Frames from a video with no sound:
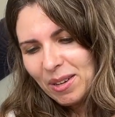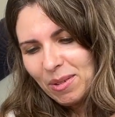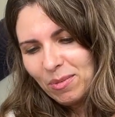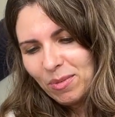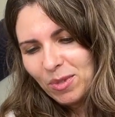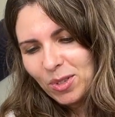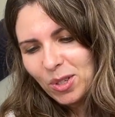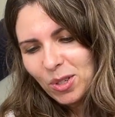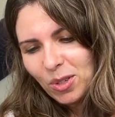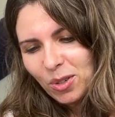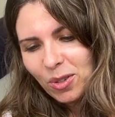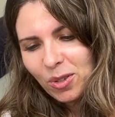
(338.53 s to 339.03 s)

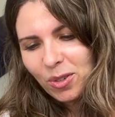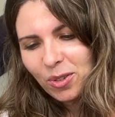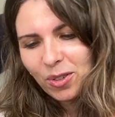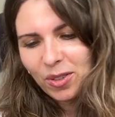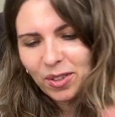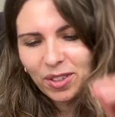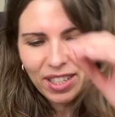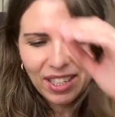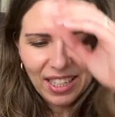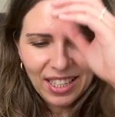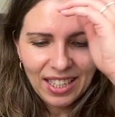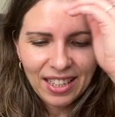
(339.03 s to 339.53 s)

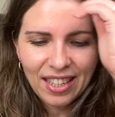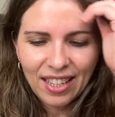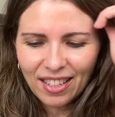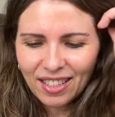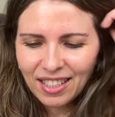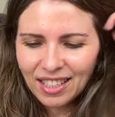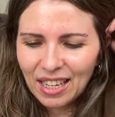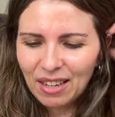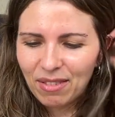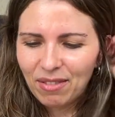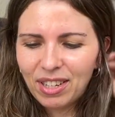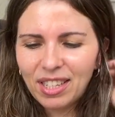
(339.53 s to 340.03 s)
So it does
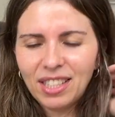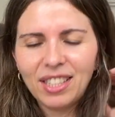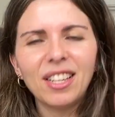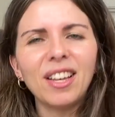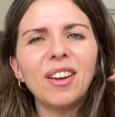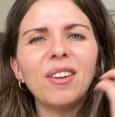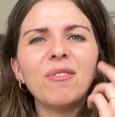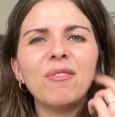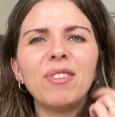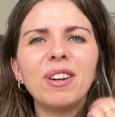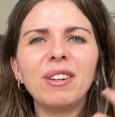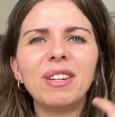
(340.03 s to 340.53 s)
give it
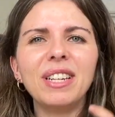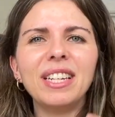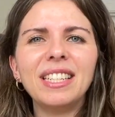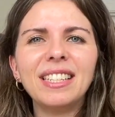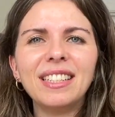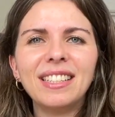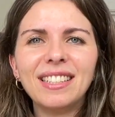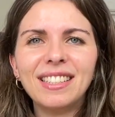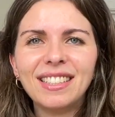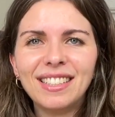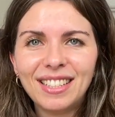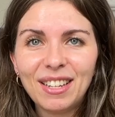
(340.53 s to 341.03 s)
a very
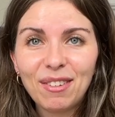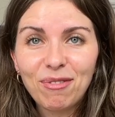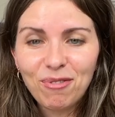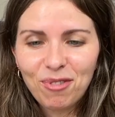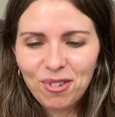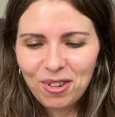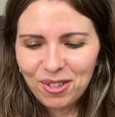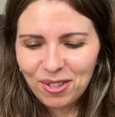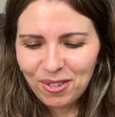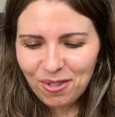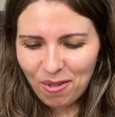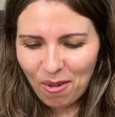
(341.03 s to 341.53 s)

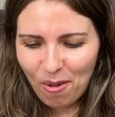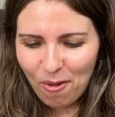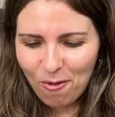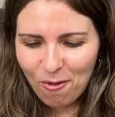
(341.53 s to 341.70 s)
different